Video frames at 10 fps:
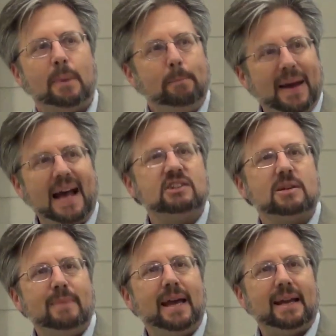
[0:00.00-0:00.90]
but
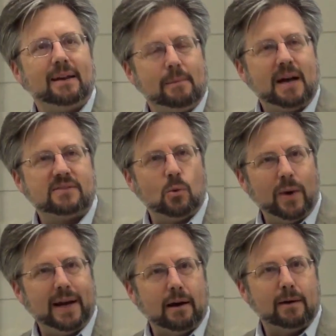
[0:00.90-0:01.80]
Bagehot made us
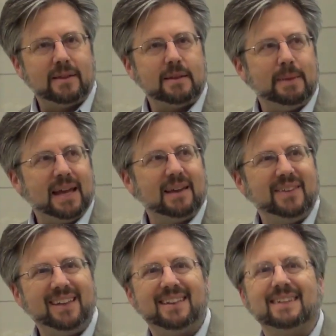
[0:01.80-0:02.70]
aware that the Bank
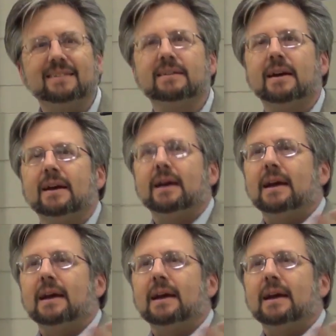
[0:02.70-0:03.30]
of England